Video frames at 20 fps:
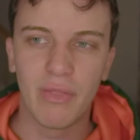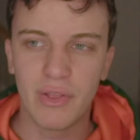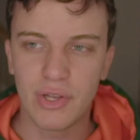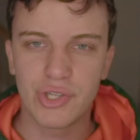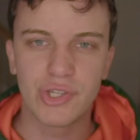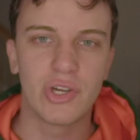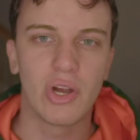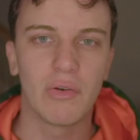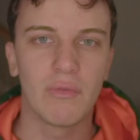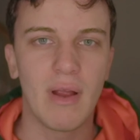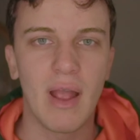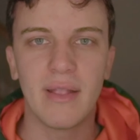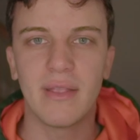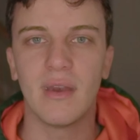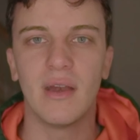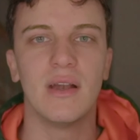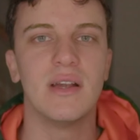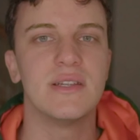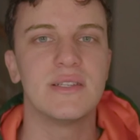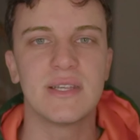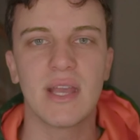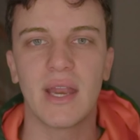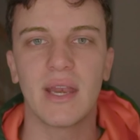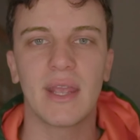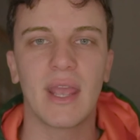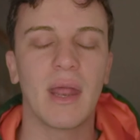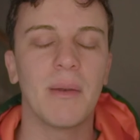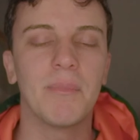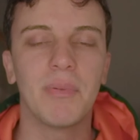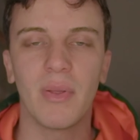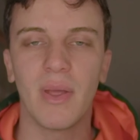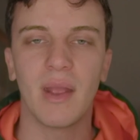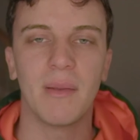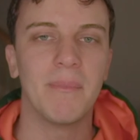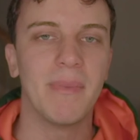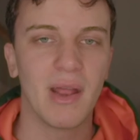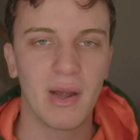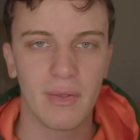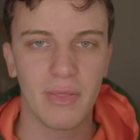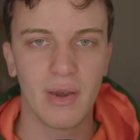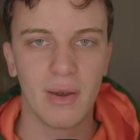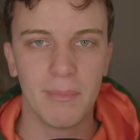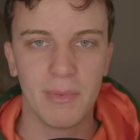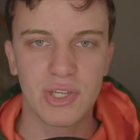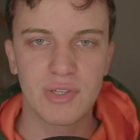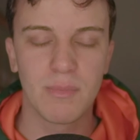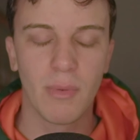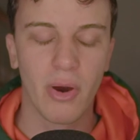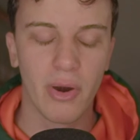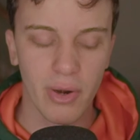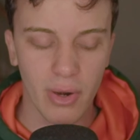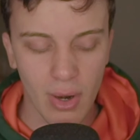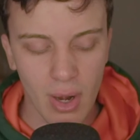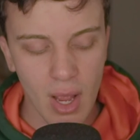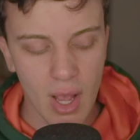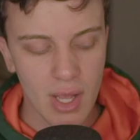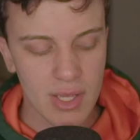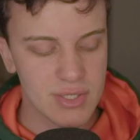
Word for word: this year, Rantanen is yet again playing better than a Mitch Marner.